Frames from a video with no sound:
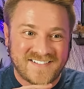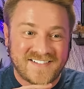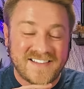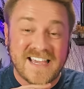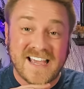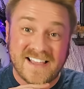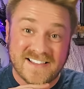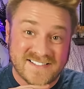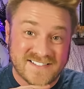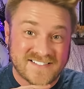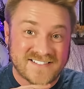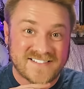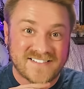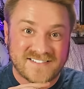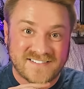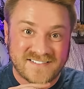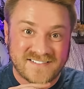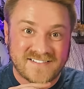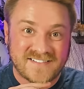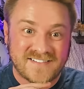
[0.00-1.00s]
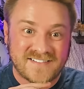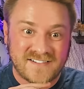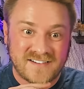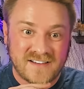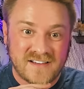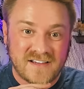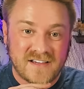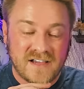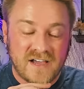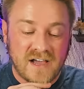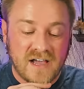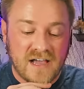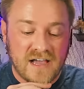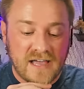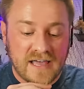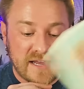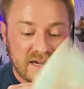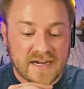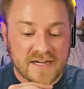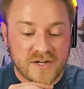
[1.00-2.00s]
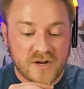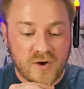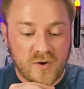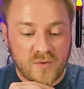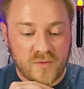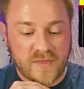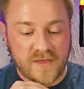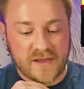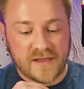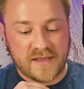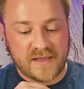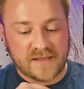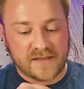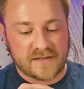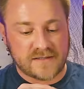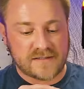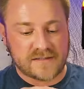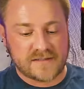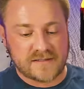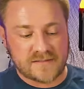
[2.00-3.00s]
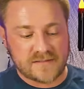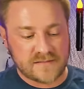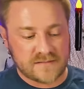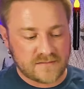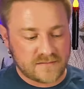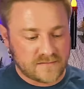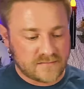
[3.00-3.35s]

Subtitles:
Yes. And I know that